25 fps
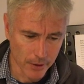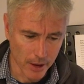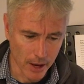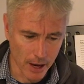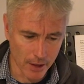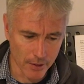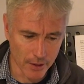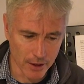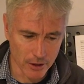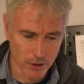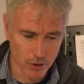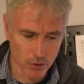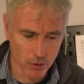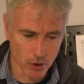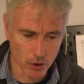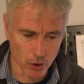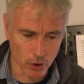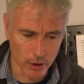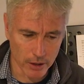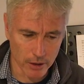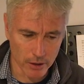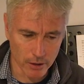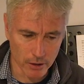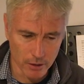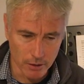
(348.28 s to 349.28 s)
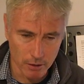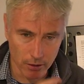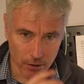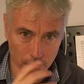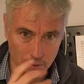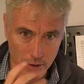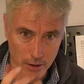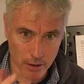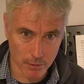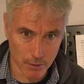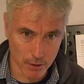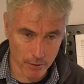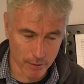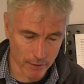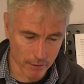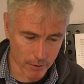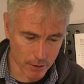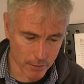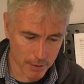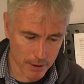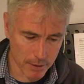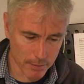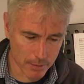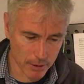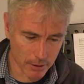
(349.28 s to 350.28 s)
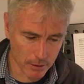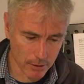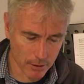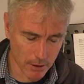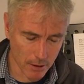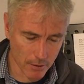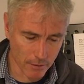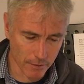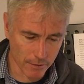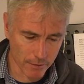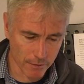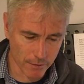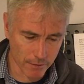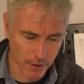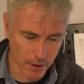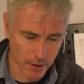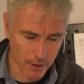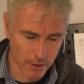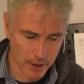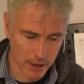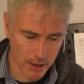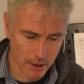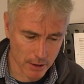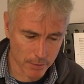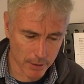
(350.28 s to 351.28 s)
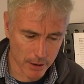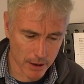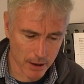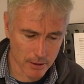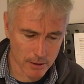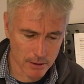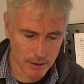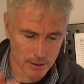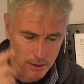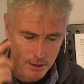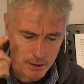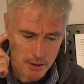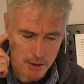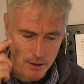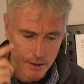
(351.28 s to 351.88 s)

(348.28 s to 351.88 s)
And then you join the rhythm of other people, of the other parts.